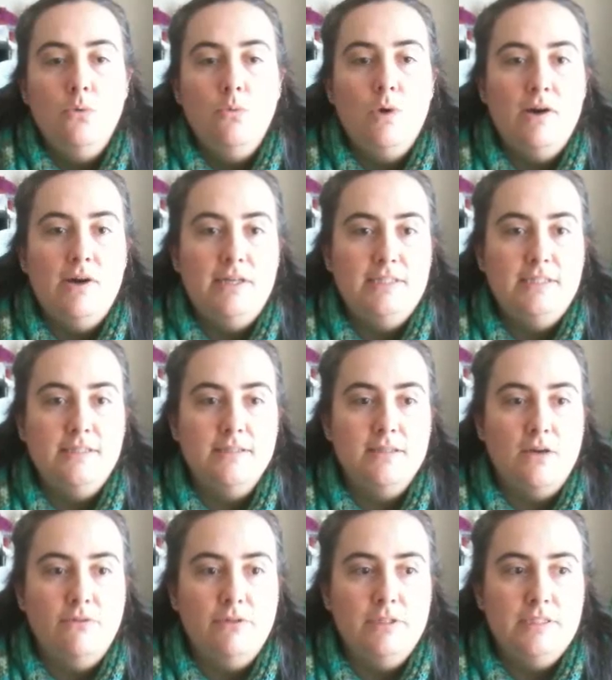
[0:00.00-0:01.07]
where I
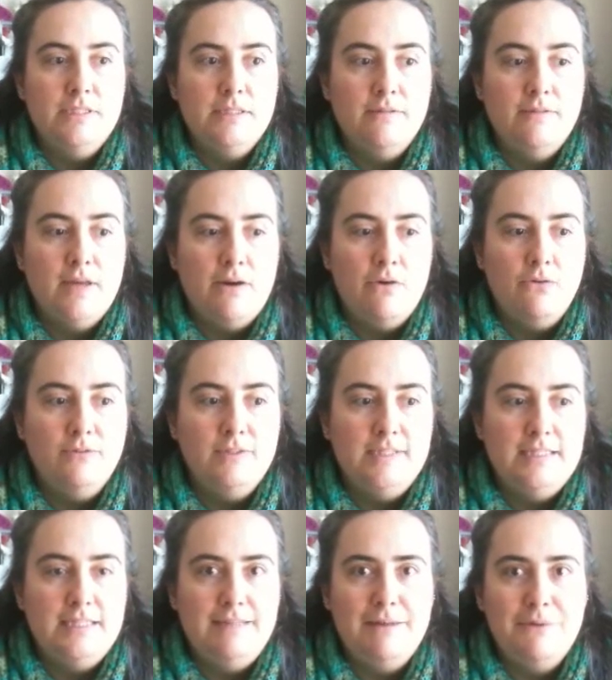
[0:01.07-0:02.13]
discovered that
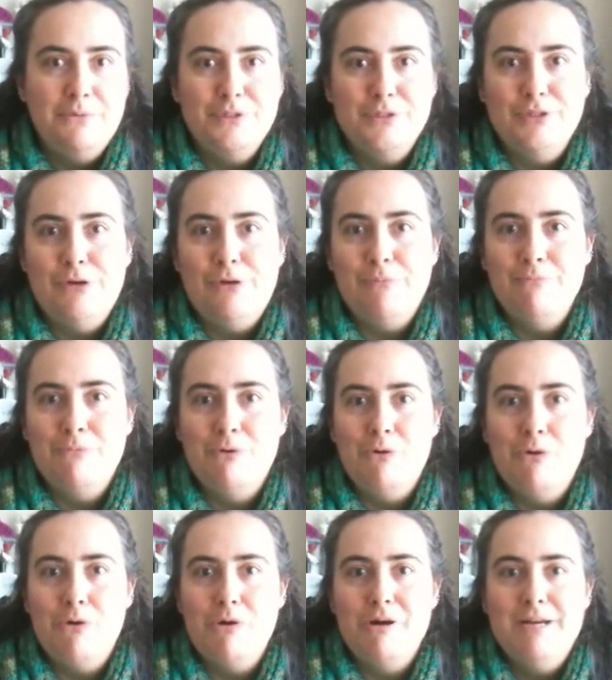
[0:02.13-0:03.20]
obviously there was a lot
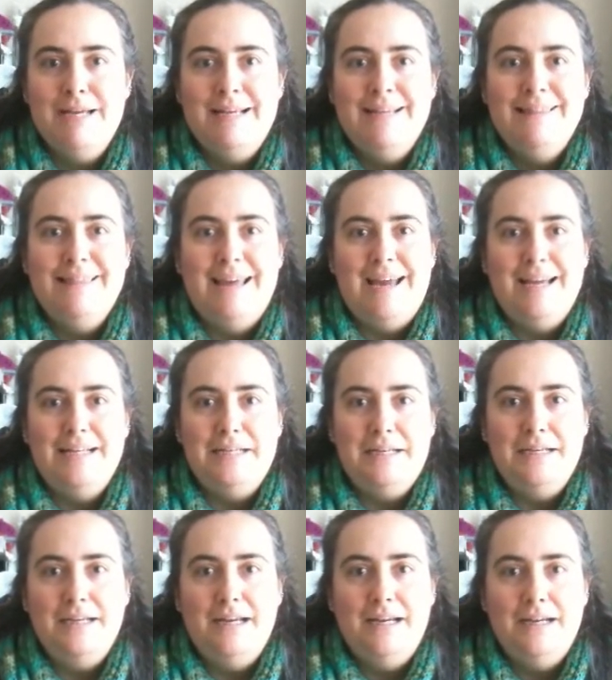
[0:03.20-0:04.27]
more than